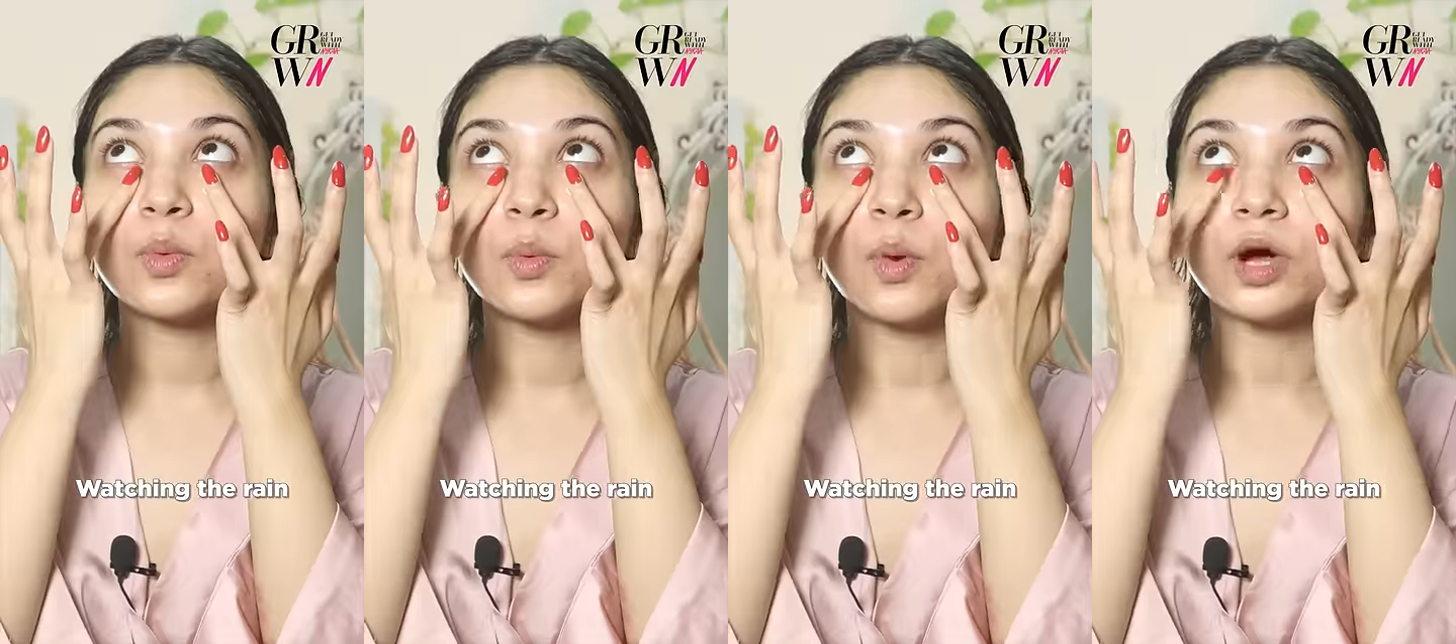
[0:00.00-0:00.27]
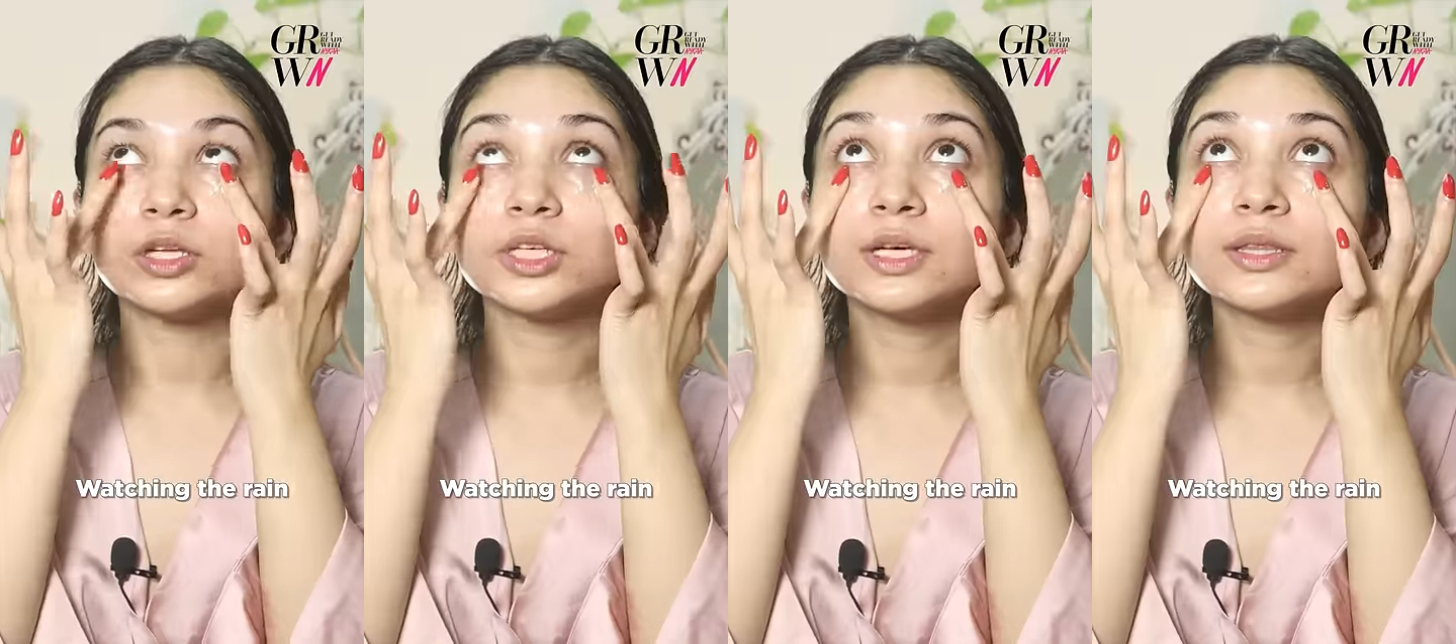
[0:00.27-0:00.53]

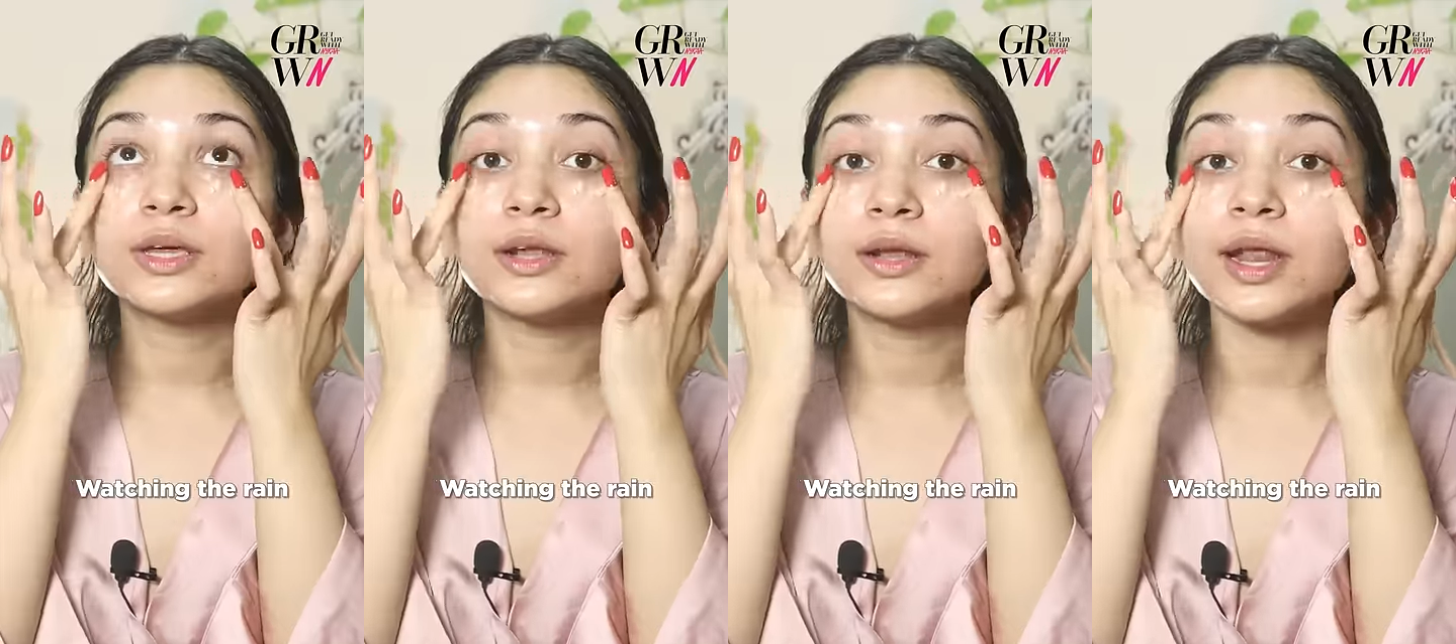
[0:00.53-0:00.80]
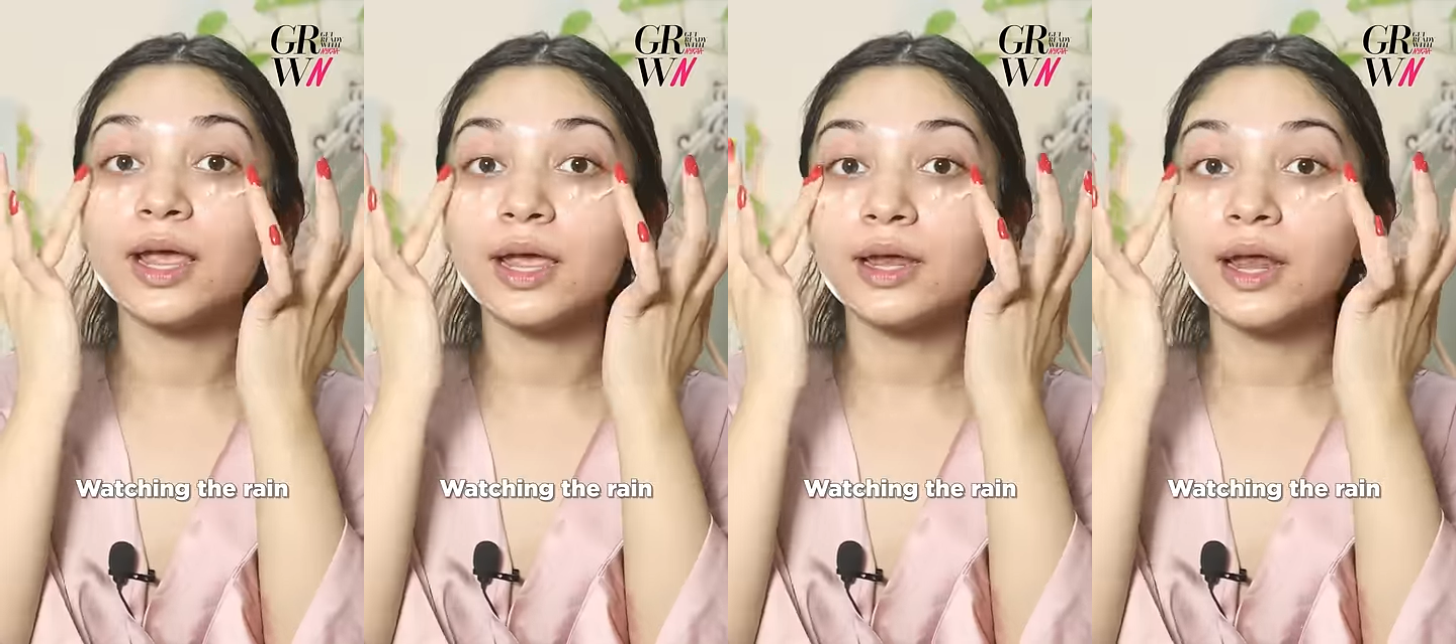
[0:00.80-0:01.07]
watching the
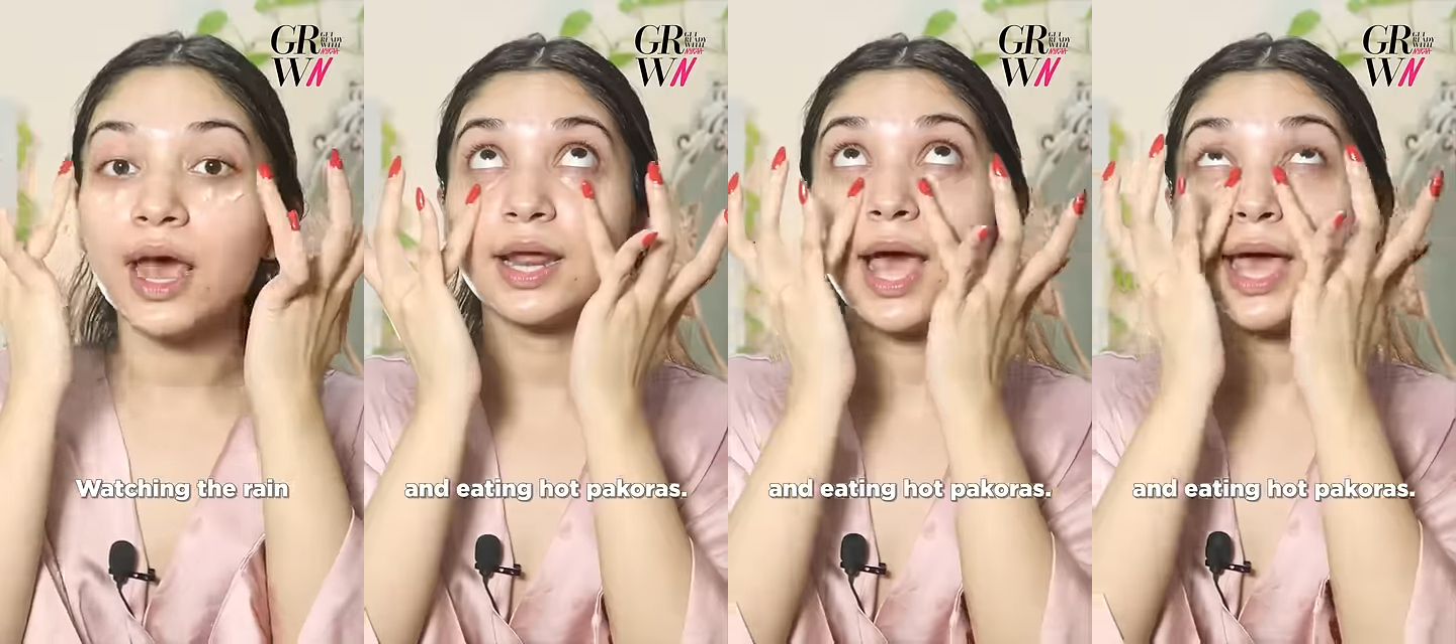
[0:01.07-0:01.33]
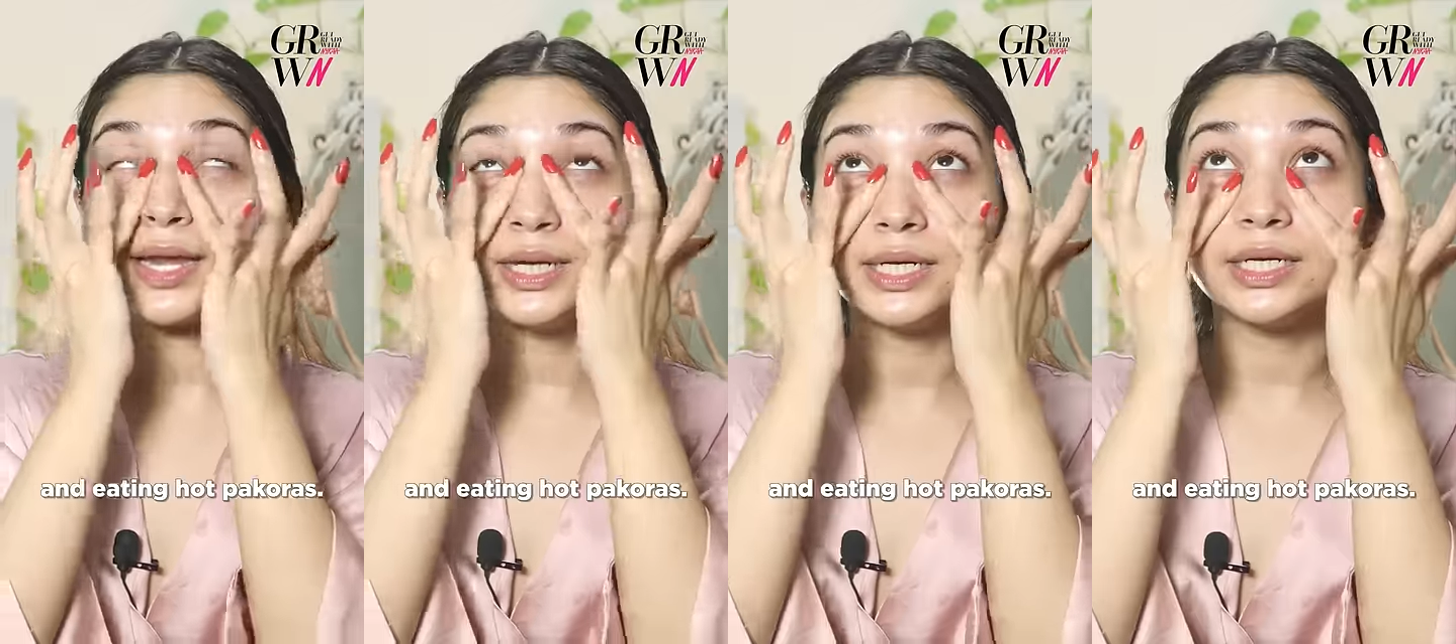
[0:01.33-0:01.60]
rain
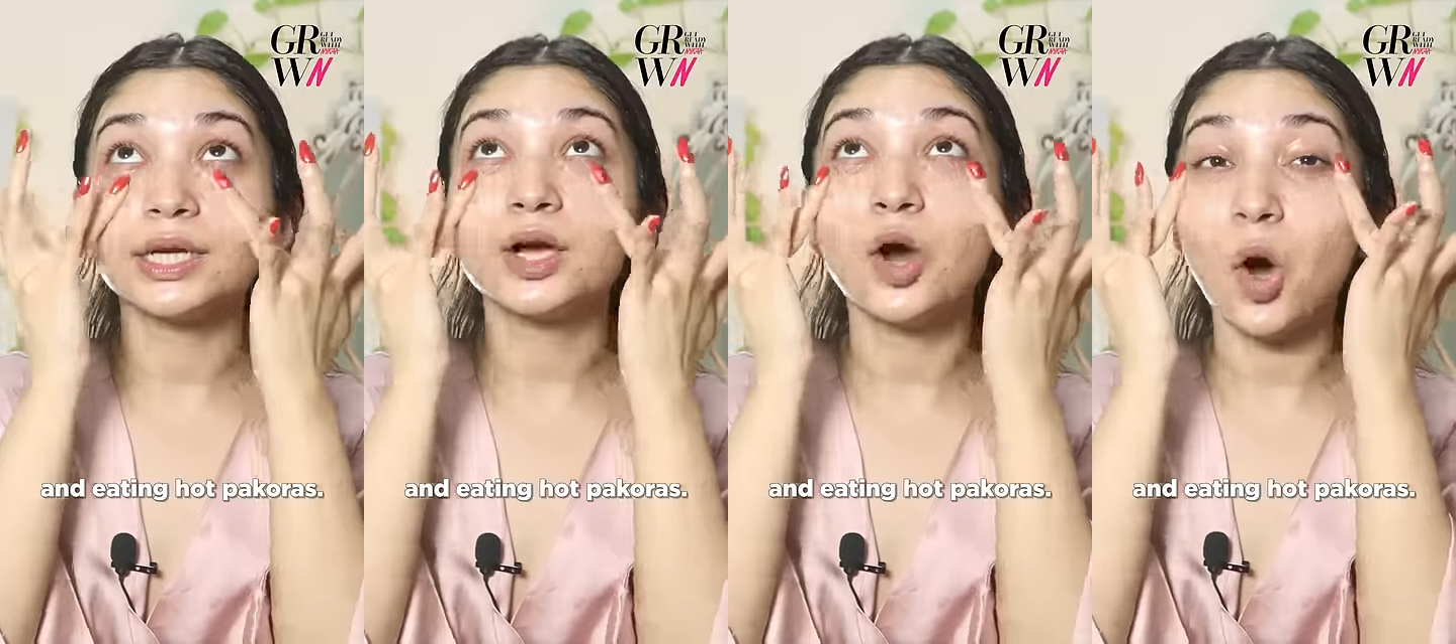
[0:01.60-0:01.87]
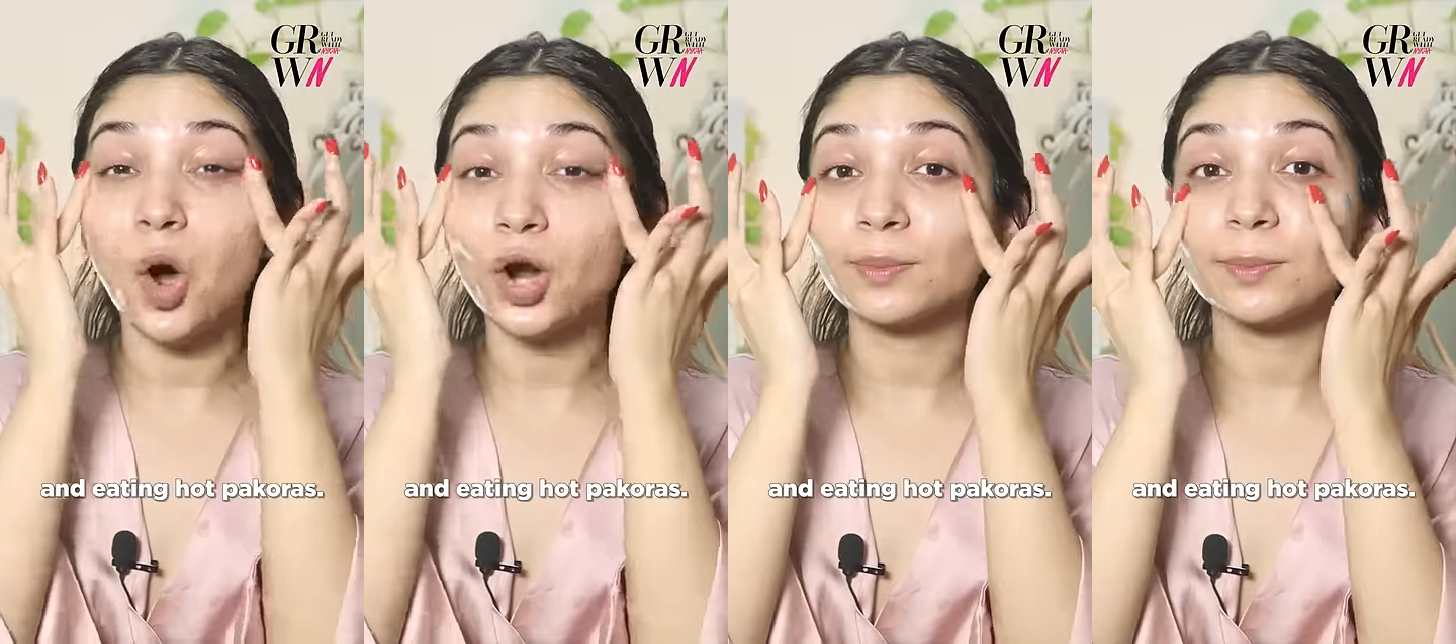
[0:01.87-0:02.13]
and eating
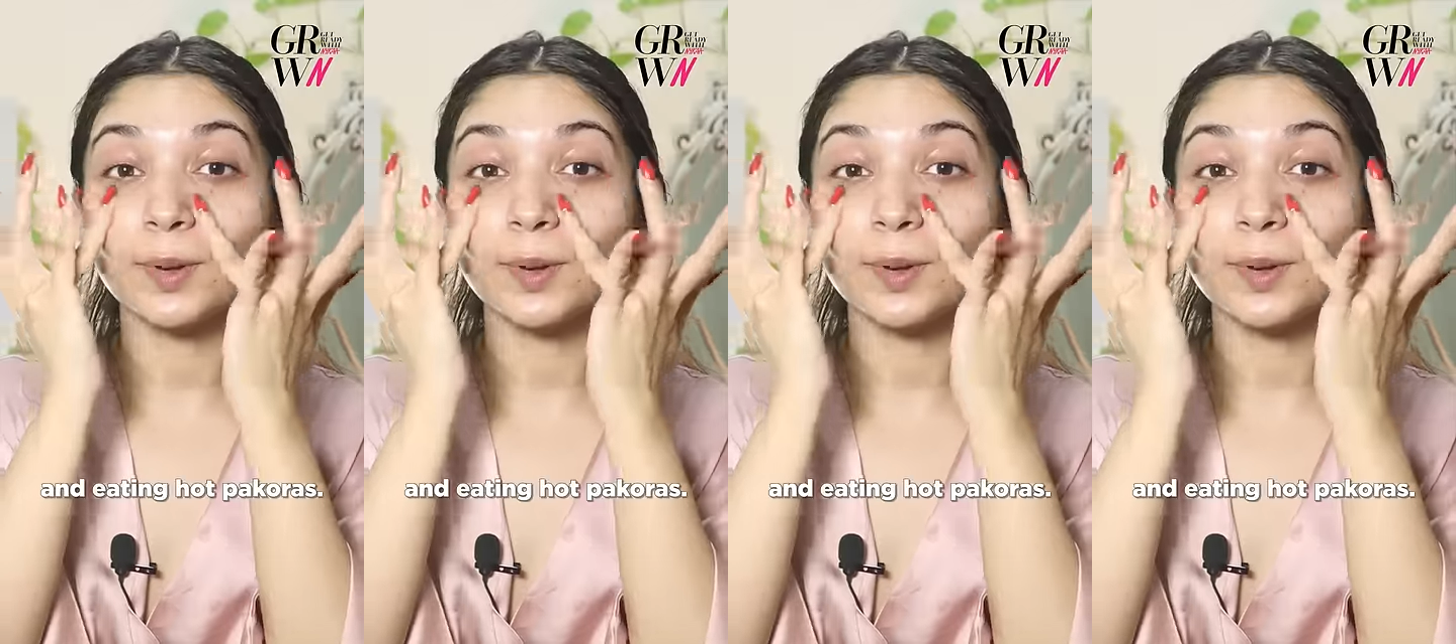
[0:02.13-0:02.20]
hot